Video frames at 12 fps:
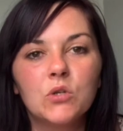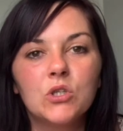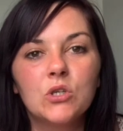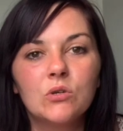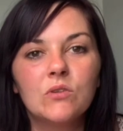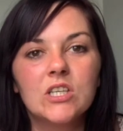
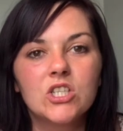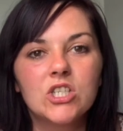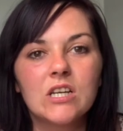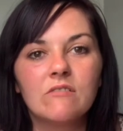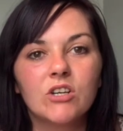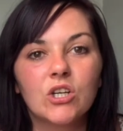new this
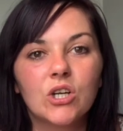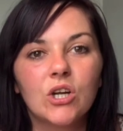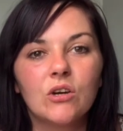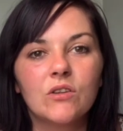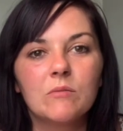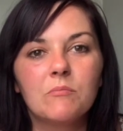year on a
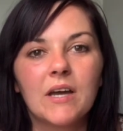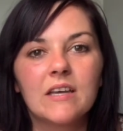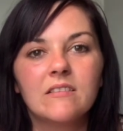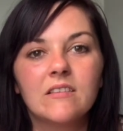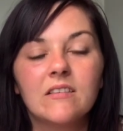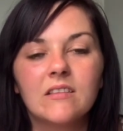clothing
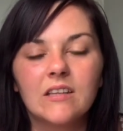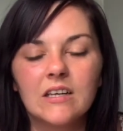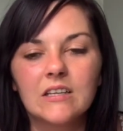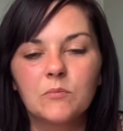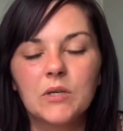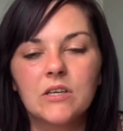basis, and
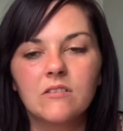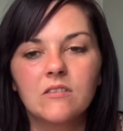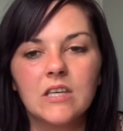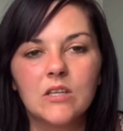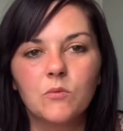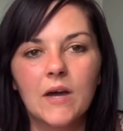that is because
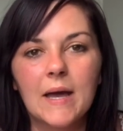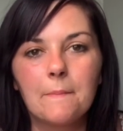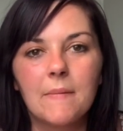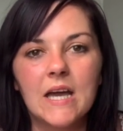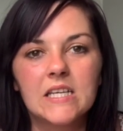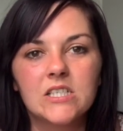these were
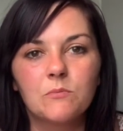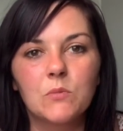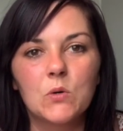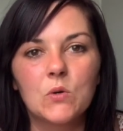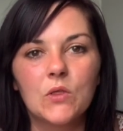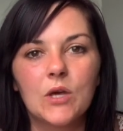handmade, I
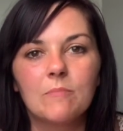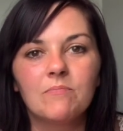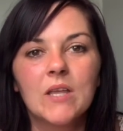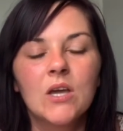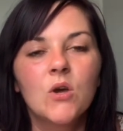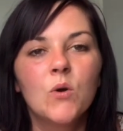bought them,
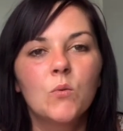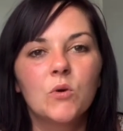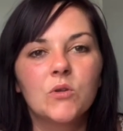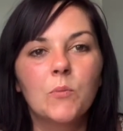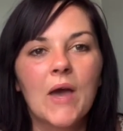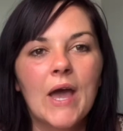
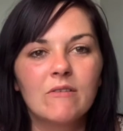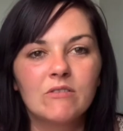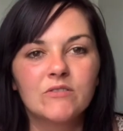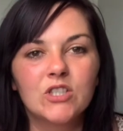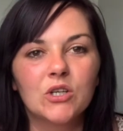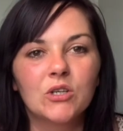was a pair
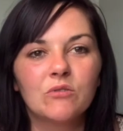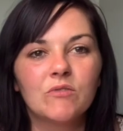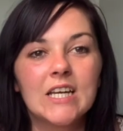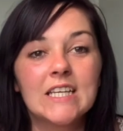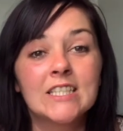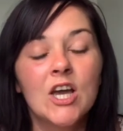of
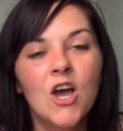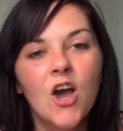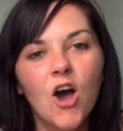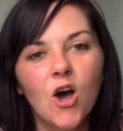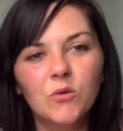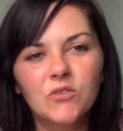dungarees.
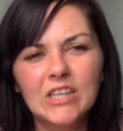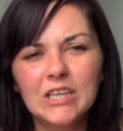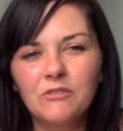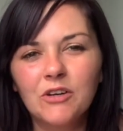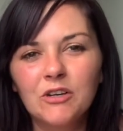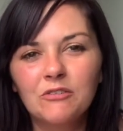I'll see
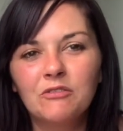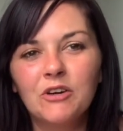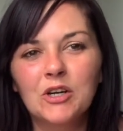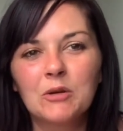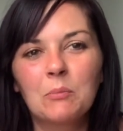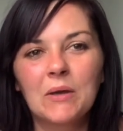if I can
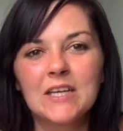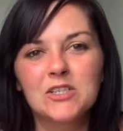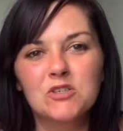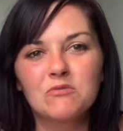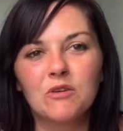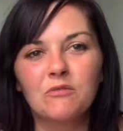find a
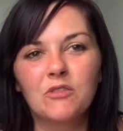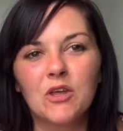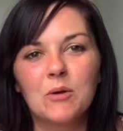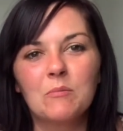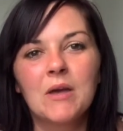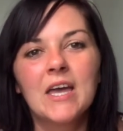picture of
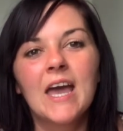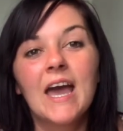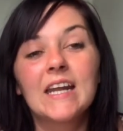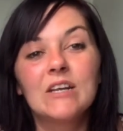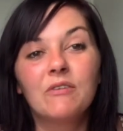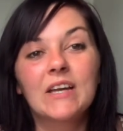them,
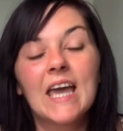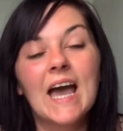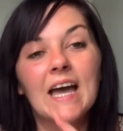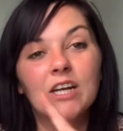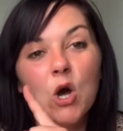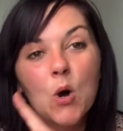and if I
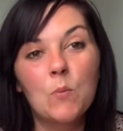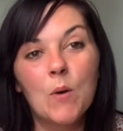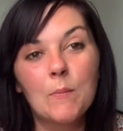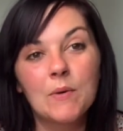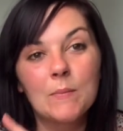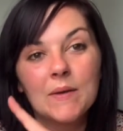can, I'll pop them